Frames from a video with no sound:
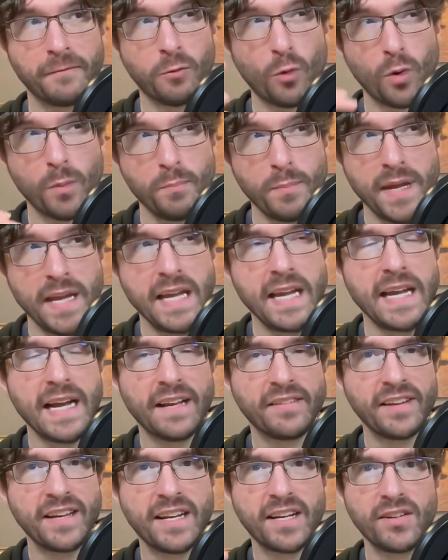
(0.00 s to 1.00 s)
for me
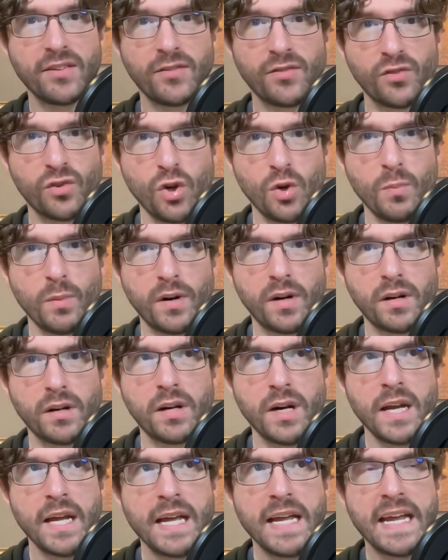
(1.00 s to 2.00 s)
as a consumer
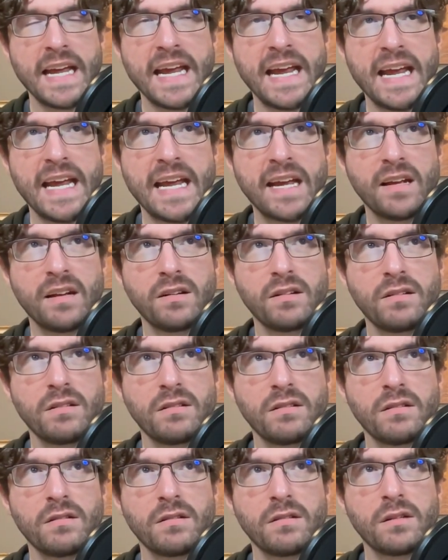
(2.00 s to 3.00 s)

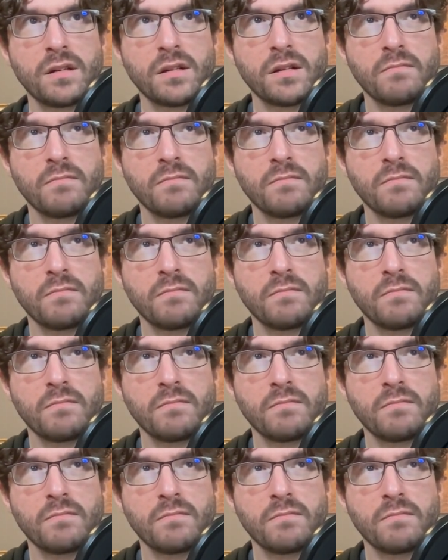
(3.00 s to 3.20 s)
in